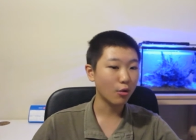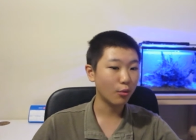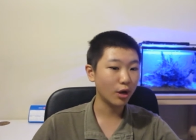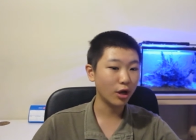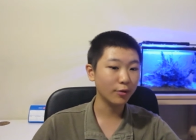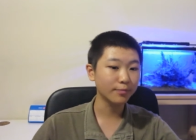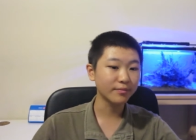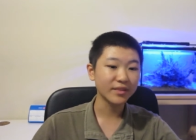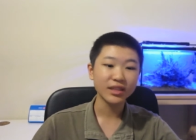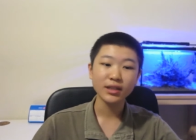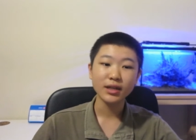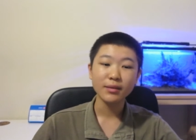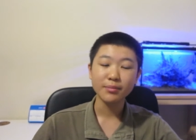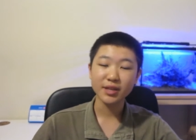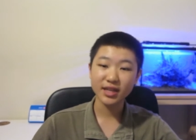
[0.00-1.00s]
Well,
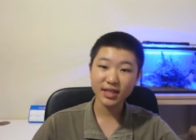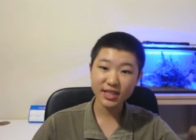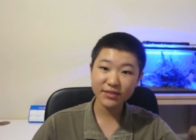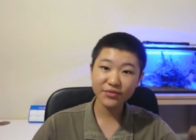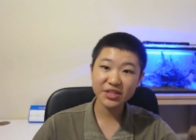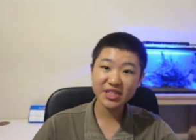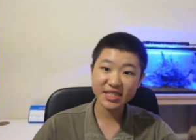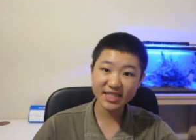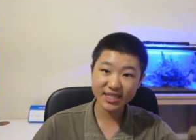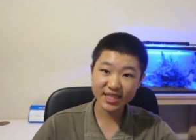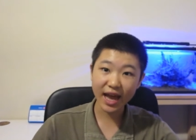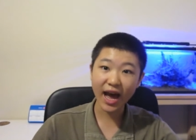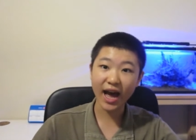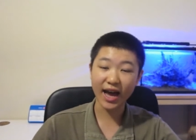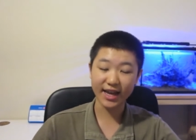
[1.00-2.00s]
because of its
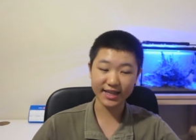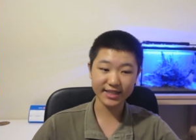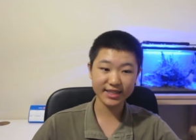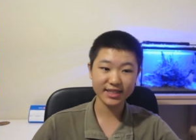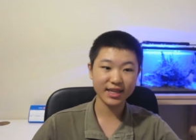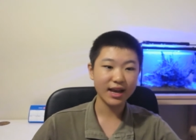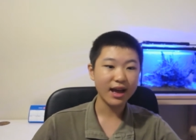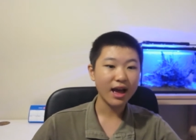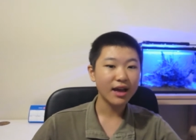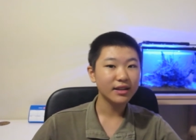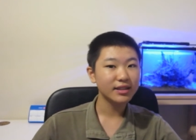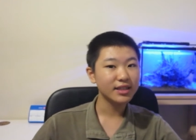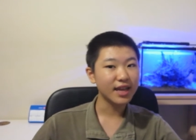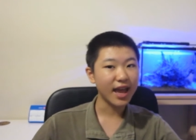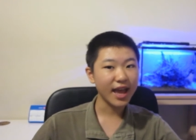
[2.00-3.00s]
size,
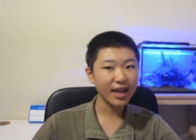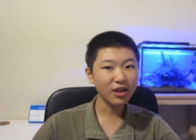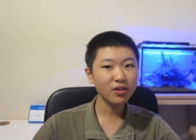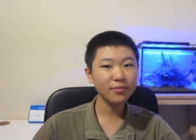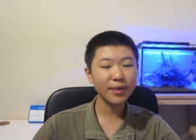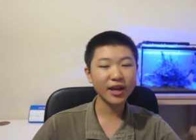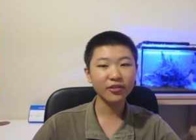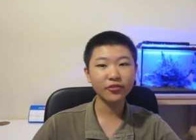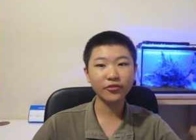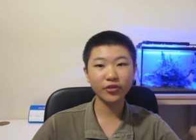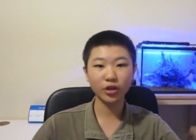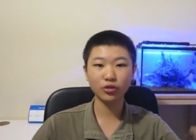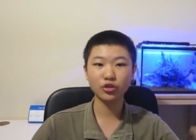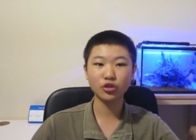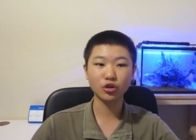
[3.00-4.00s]
the hang-on back
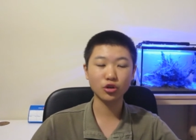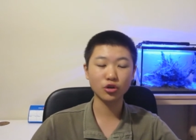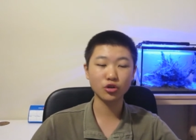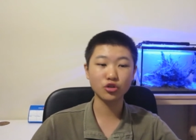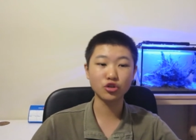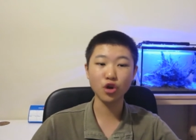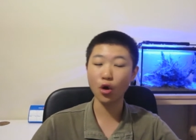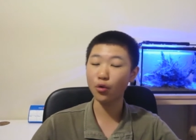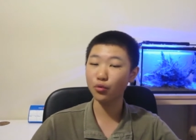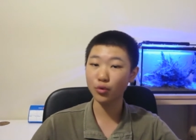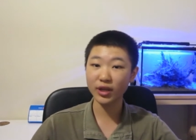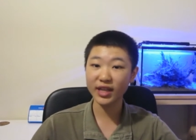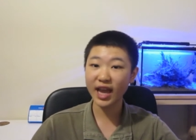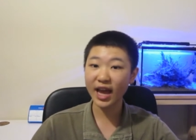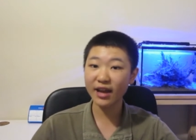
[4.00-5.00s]
filter don't
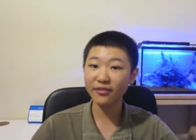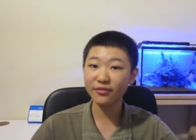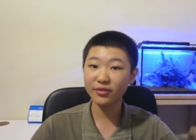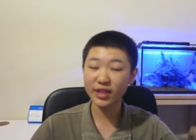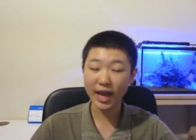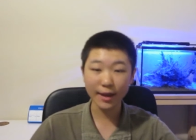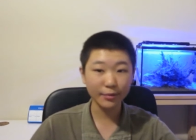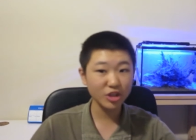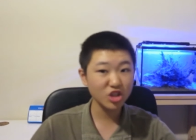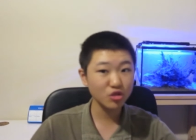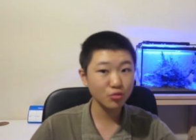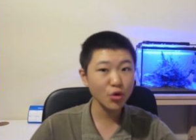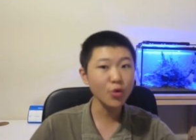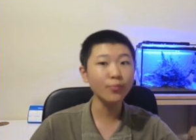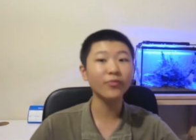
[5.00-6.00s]
really have that
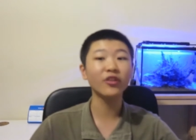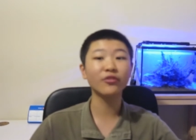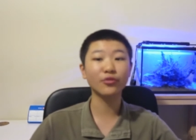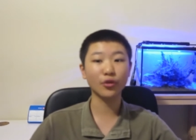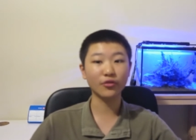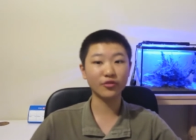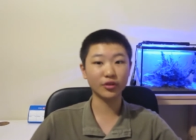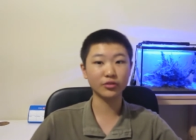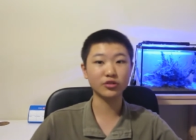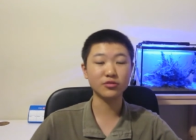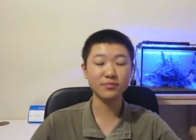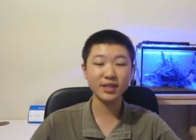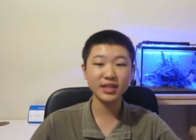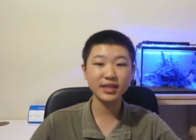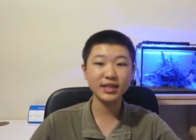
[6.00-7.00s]
much room for
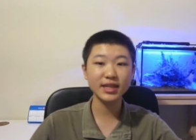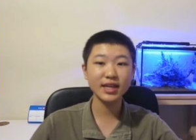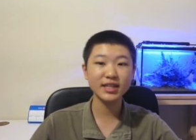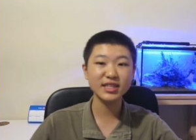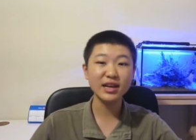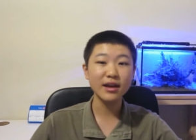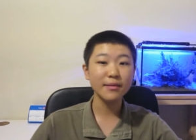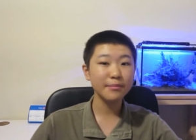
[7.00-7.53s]
filter medias,